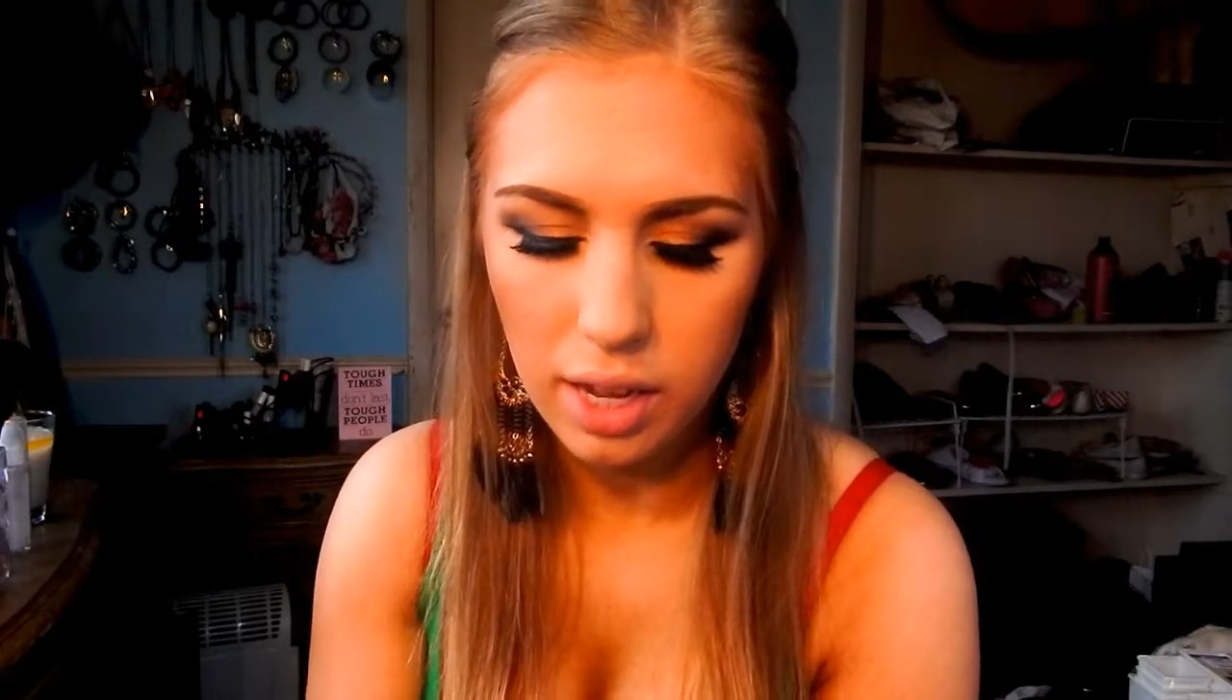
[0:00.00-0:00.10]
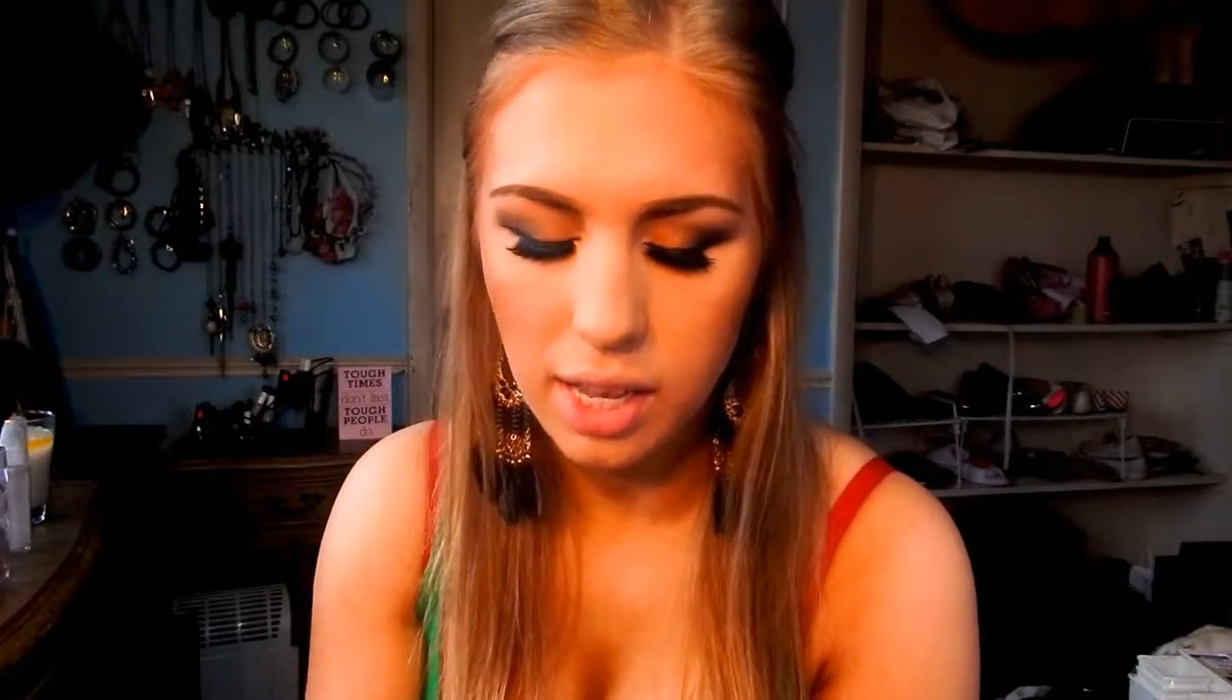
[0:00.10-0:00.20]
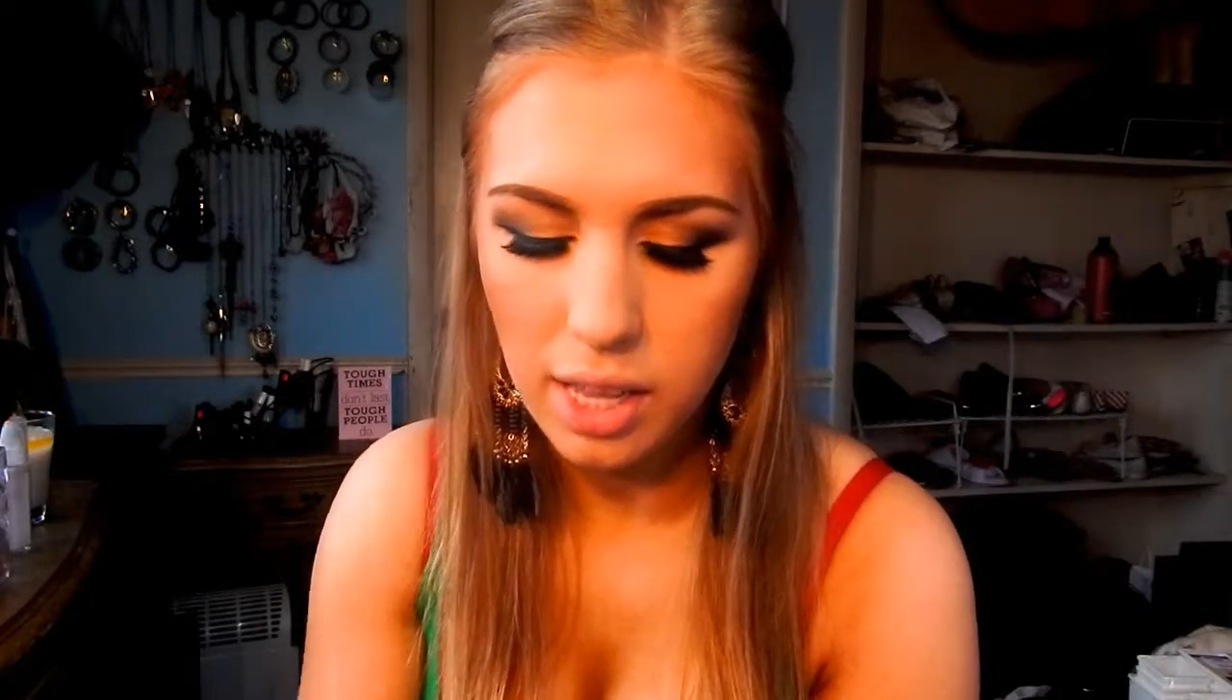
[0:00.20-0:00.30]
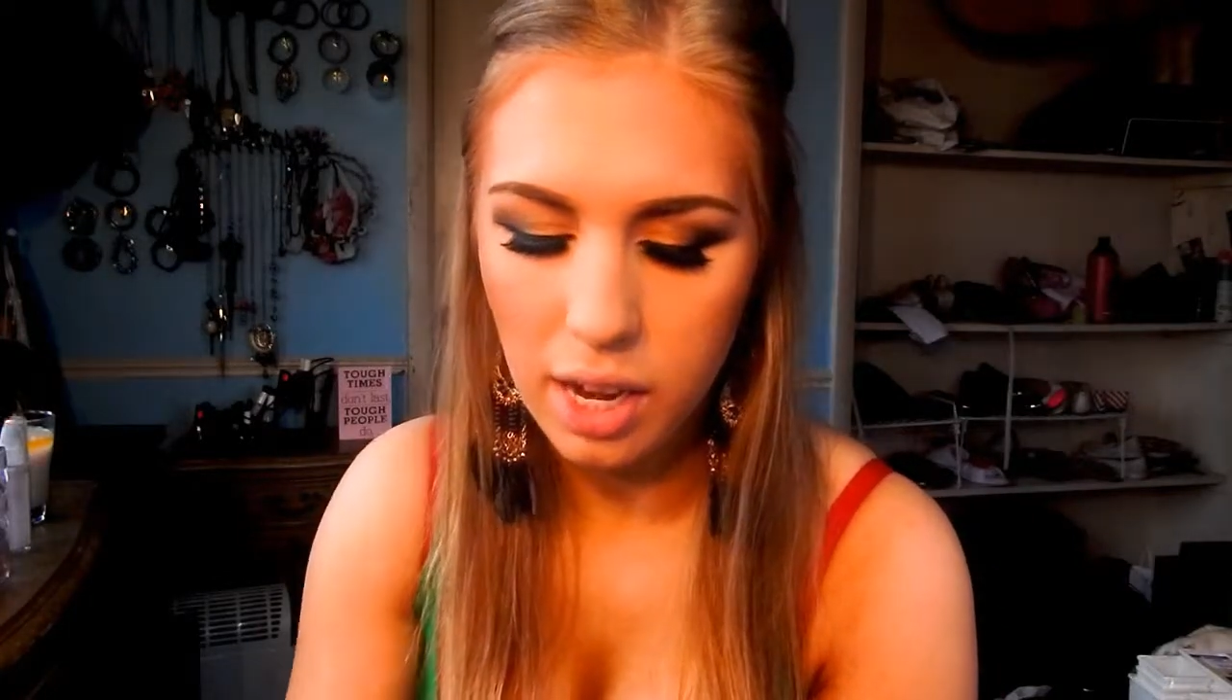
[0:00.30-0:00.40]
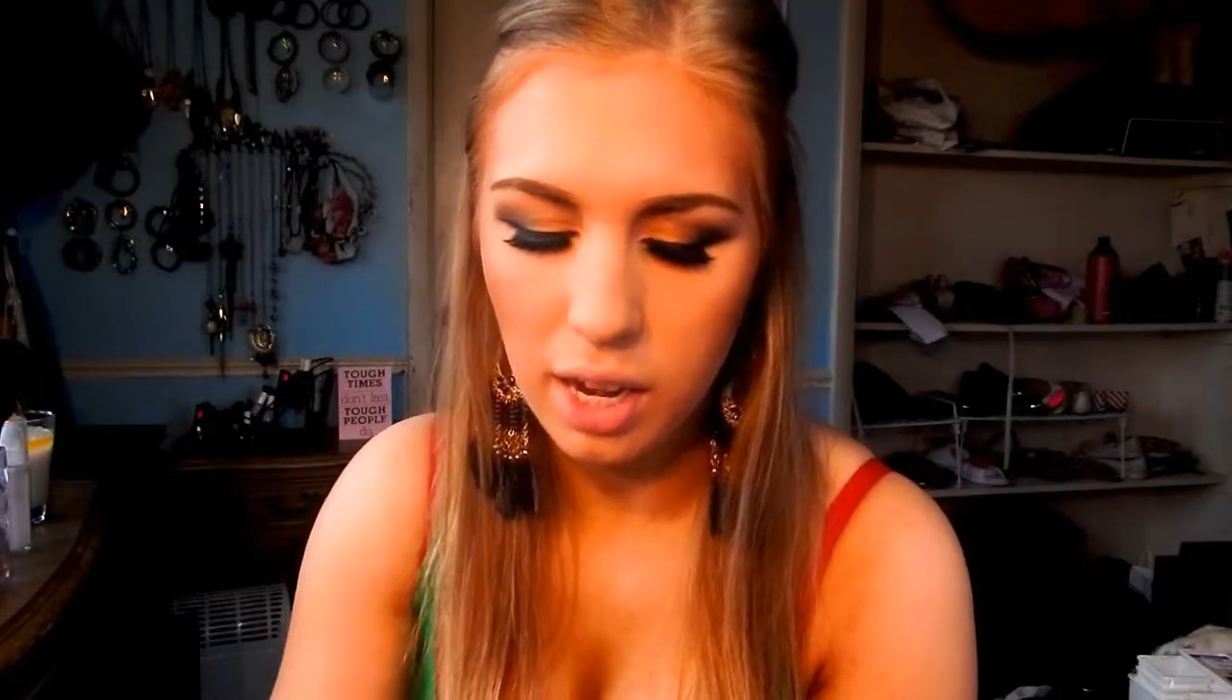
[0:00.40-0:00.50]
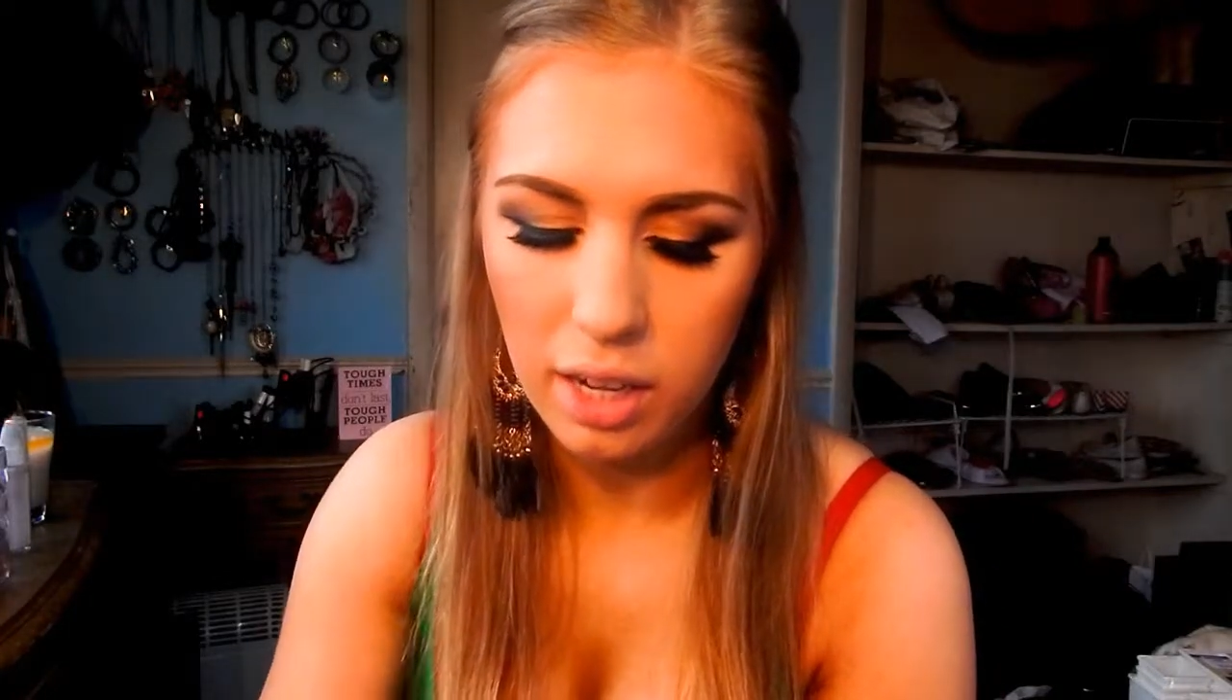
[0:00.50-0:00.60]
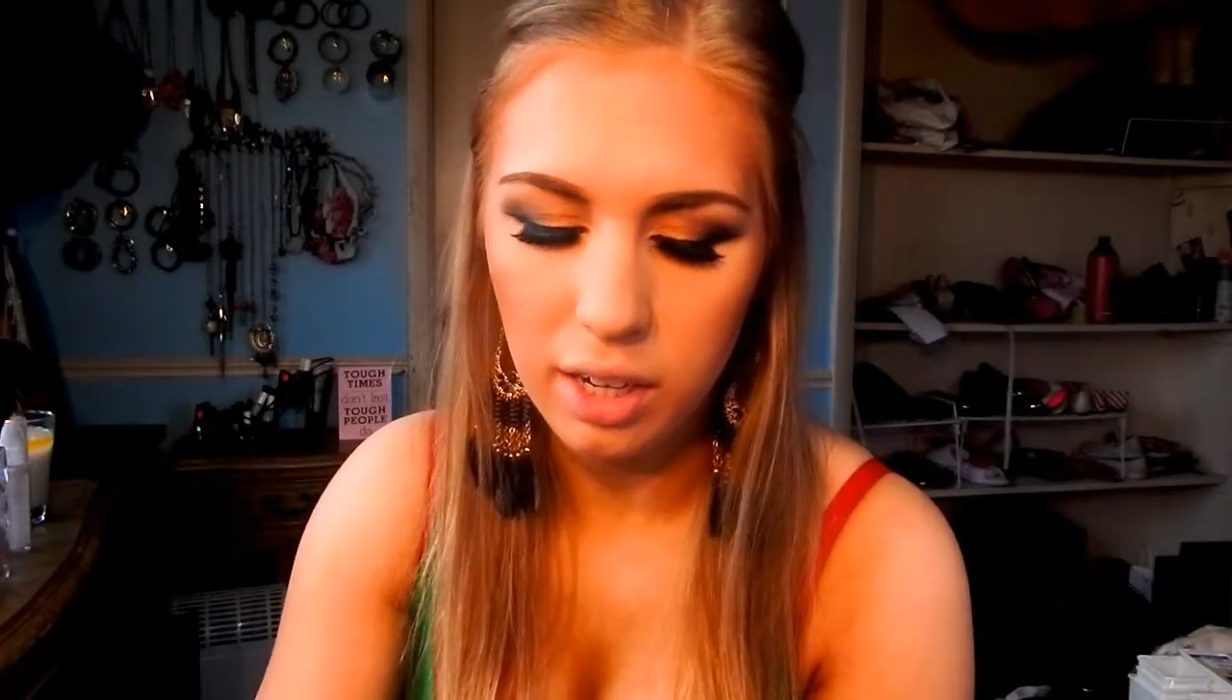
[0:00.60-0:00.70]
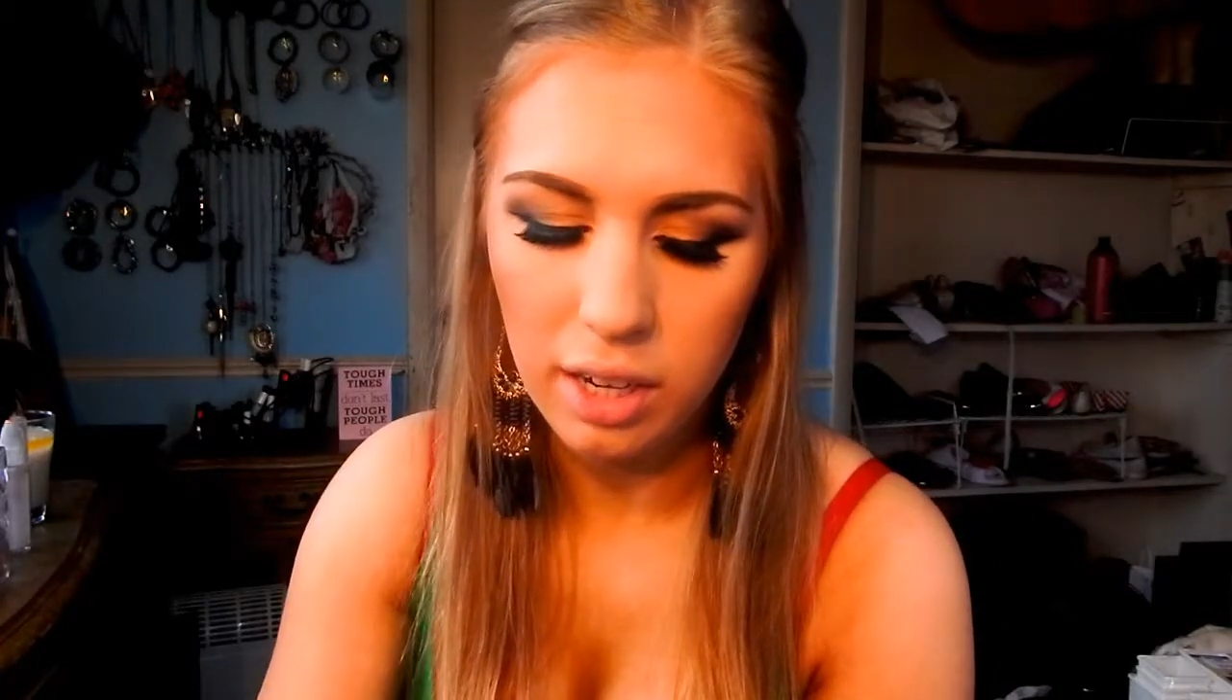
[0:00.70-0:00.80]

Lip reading: and then